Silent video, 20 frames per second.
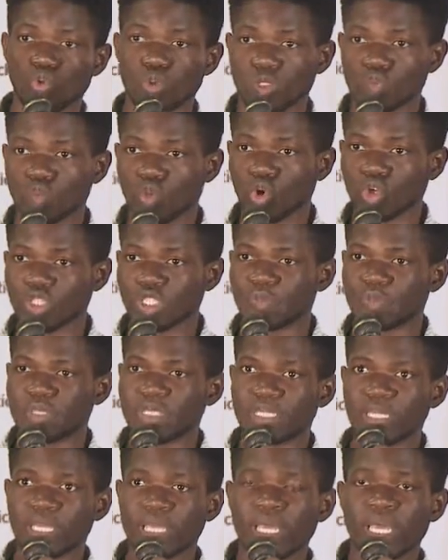with
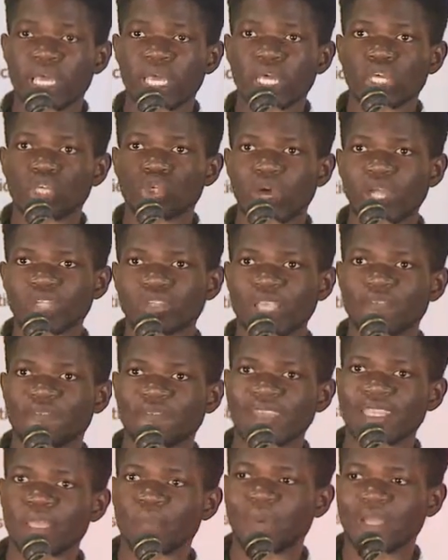MongoDB, you actually
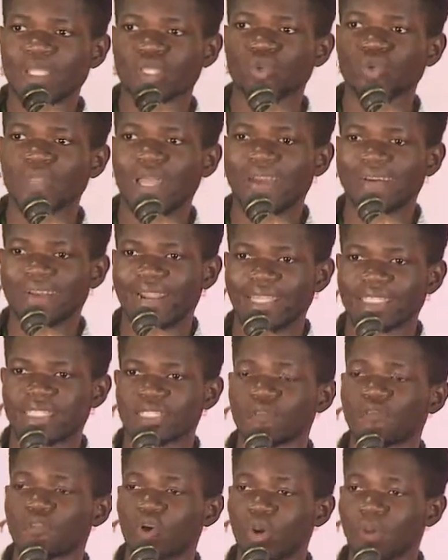find a particular rant
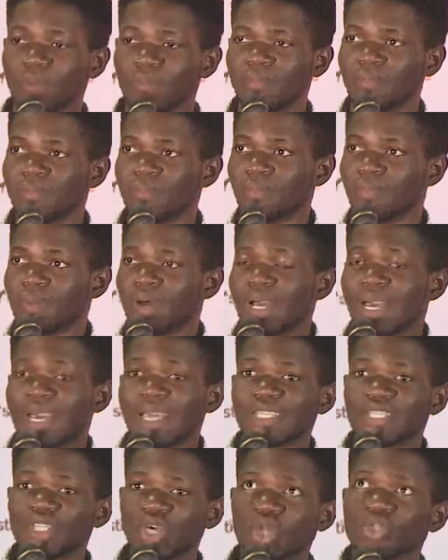from
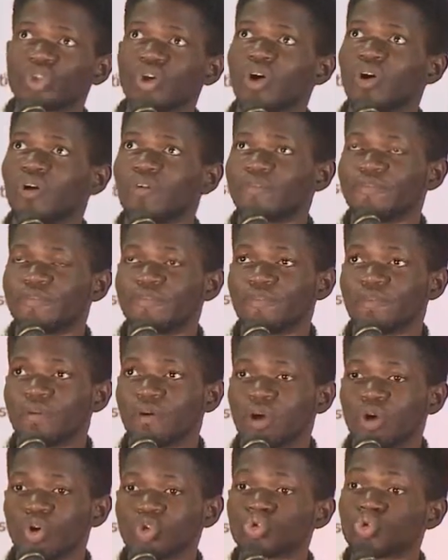the author of
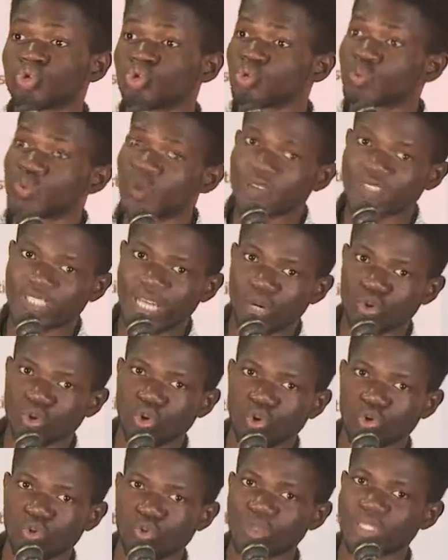Two Scoops of
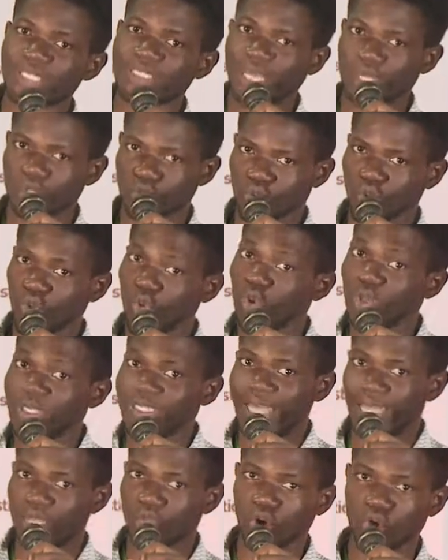Django, who
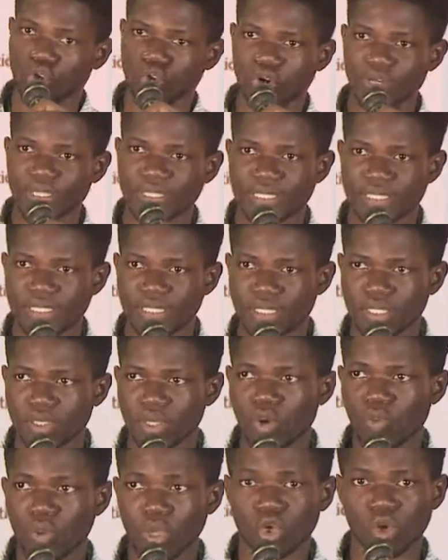is an authority
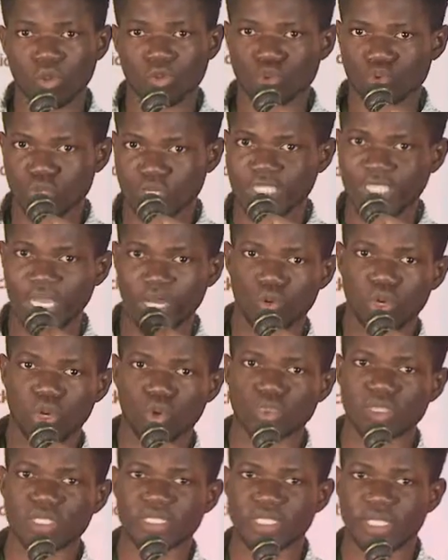when it comes to the Django
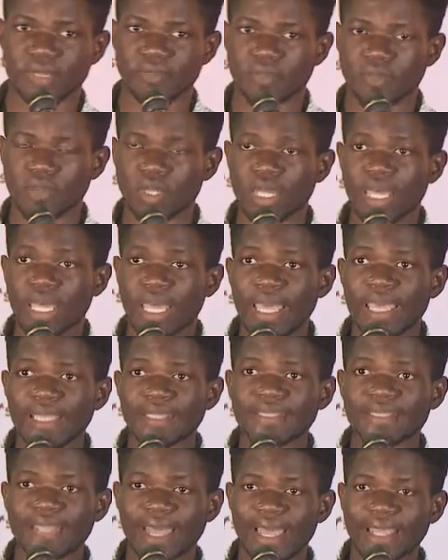ecosystem,
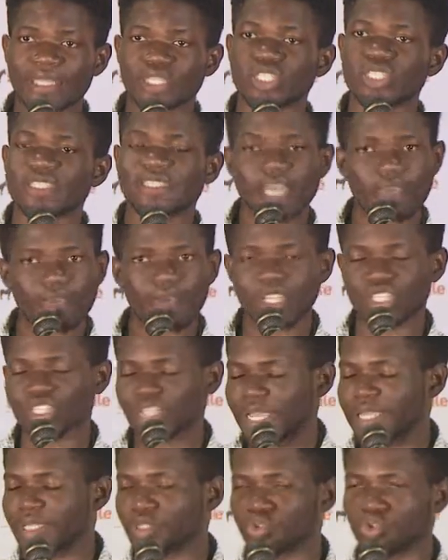that never
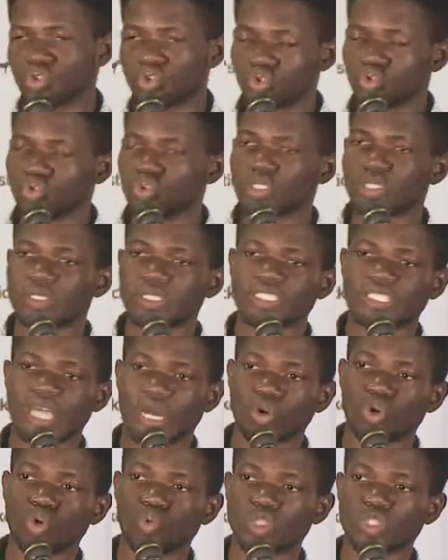tried to use
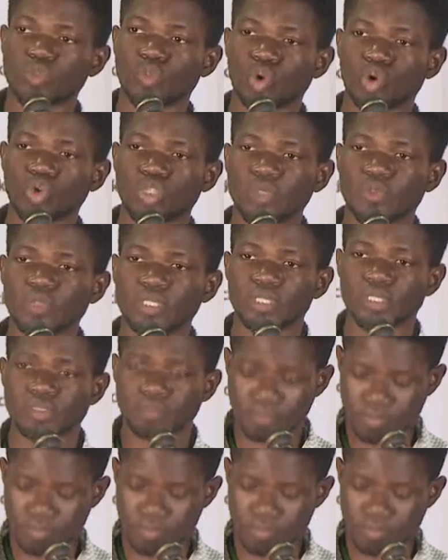Django with MongoDB.